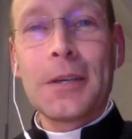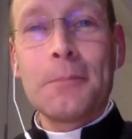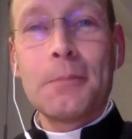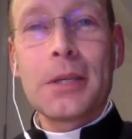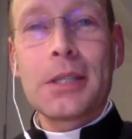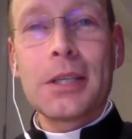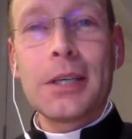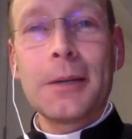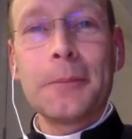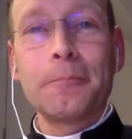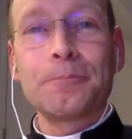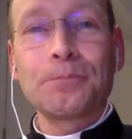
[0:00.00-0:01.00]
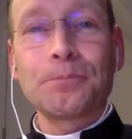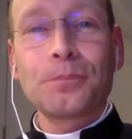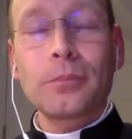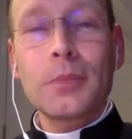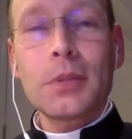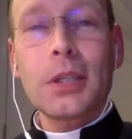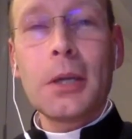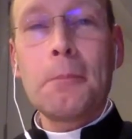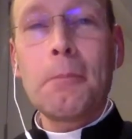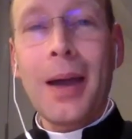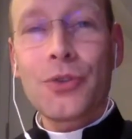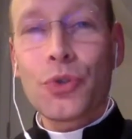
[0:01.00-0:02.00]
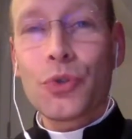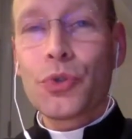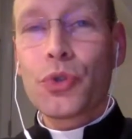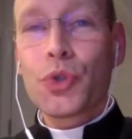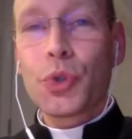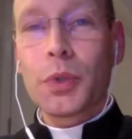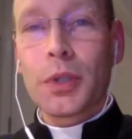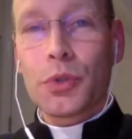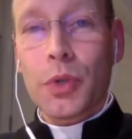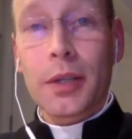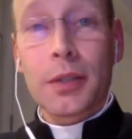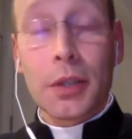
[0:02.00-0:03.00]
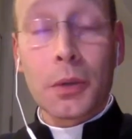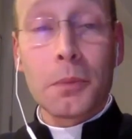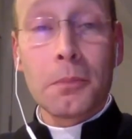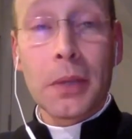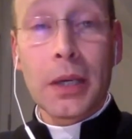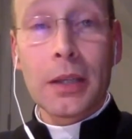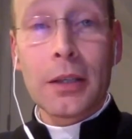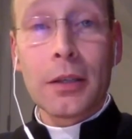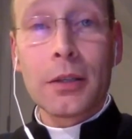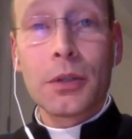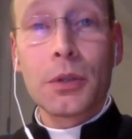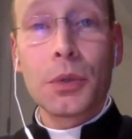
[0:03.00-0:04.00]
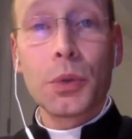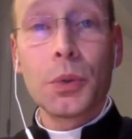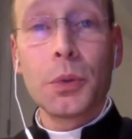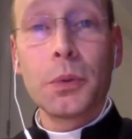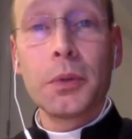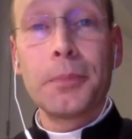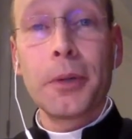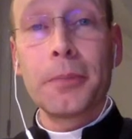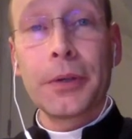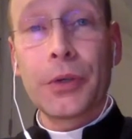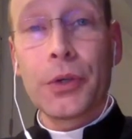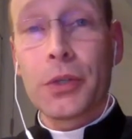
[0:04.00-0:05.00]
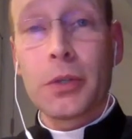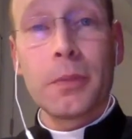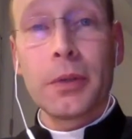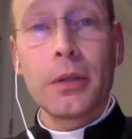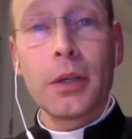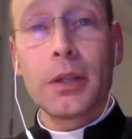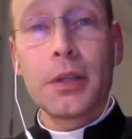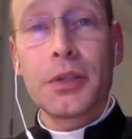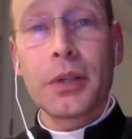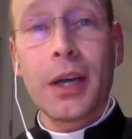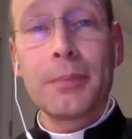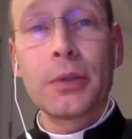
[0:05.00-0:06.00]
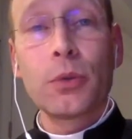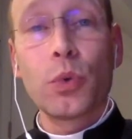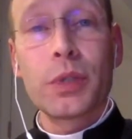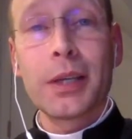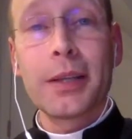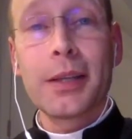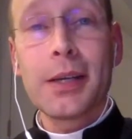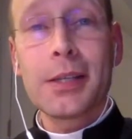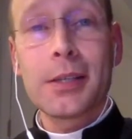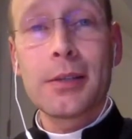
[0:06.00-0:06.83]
But a passion should attract you to the proper good, but it doesn't happen always like that.